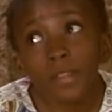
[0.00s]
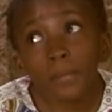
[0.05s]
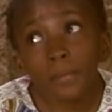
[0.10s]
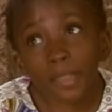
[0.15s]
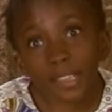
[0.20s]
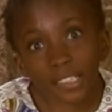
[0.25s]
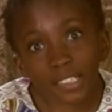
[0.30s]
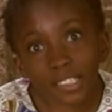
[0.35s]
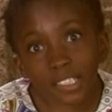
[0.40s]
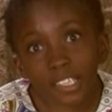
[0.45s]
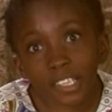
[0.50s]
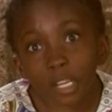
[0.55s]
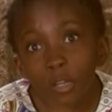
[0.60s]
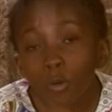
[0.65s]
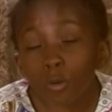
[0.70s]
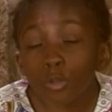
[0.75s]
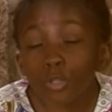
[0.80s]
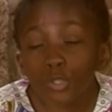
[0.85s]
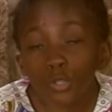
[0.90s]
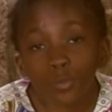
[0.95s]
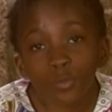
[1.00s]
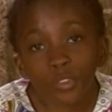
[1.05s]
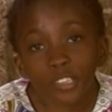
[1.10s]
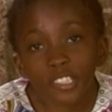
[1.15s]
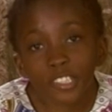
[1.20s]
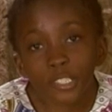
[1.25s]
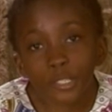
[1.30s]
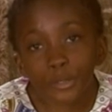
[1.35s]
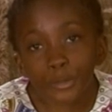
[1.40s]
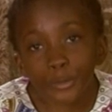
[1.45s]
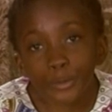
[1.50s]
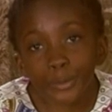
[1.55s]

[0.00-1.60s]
Plantain and kontomire stew.